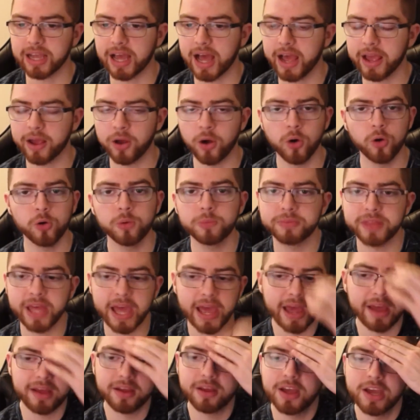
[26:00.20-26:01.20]
I hope
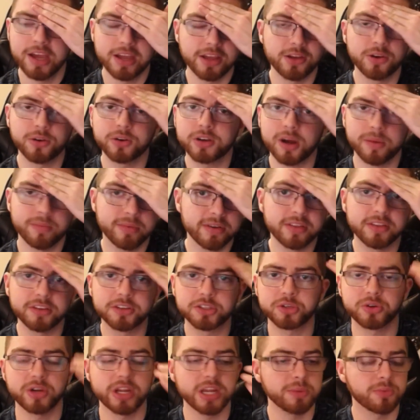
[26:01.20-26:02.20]
that, coming to the
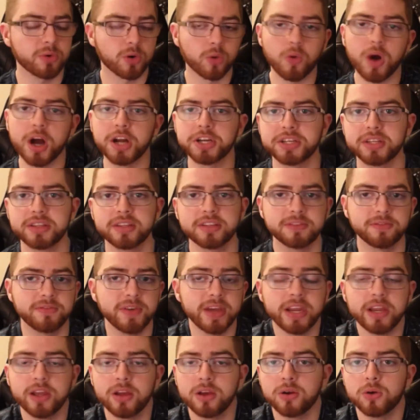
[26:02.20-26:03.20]
stream or watching this
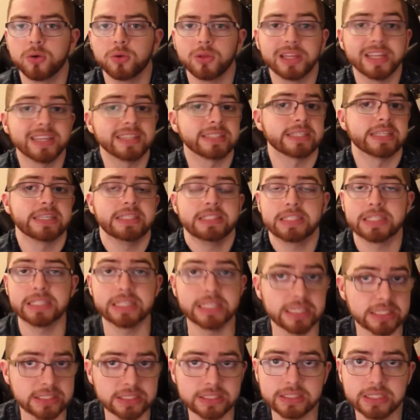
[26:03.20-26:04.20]
video, listening to
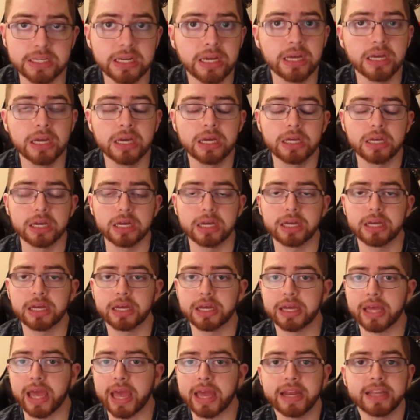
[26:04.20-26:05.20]
this
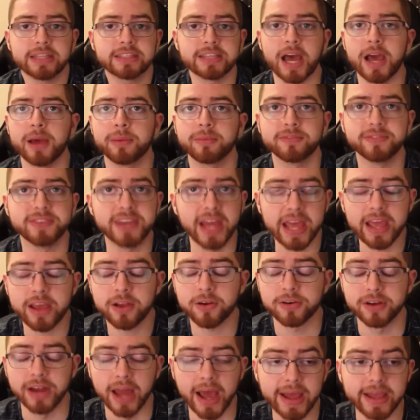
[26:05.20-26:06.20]
any time of day
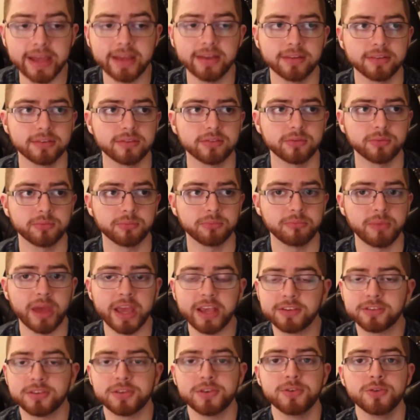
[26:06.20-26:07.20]
or night
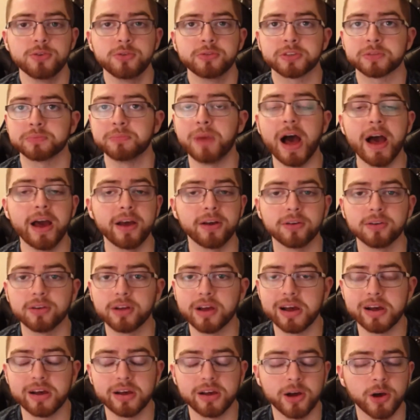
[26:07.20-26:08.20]
makes you smile.
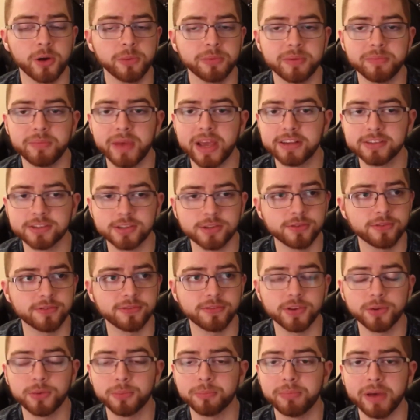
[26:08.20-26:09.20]
I hope it makes you
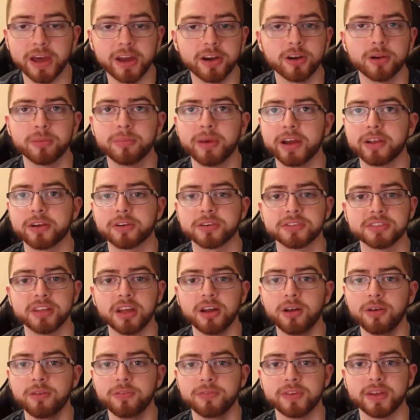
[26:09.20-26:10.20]
feel better about
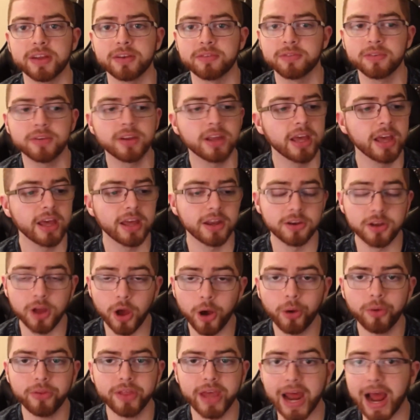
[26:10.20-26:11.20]
yourself and
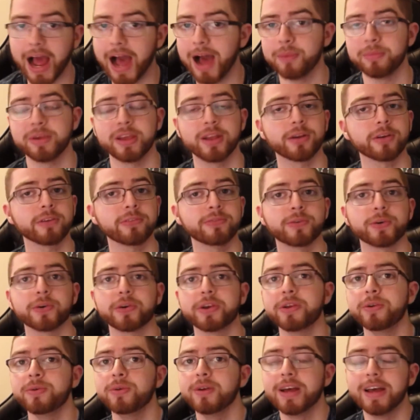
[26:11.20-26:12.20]
know that I'm here for
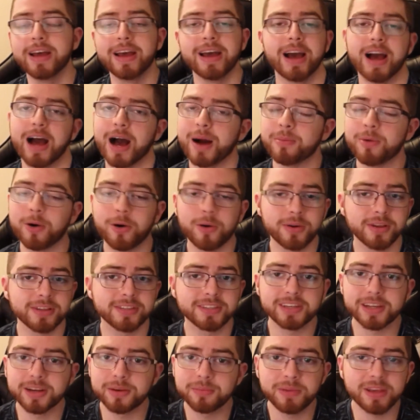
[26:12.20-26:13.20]
you. I'm always
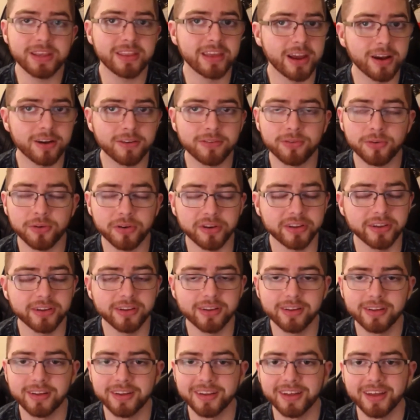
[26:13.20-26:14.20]
going to be there for you.
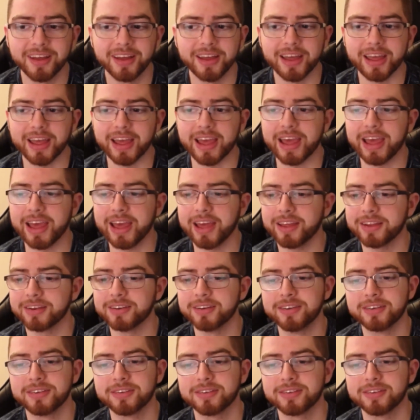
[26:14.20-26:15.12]
And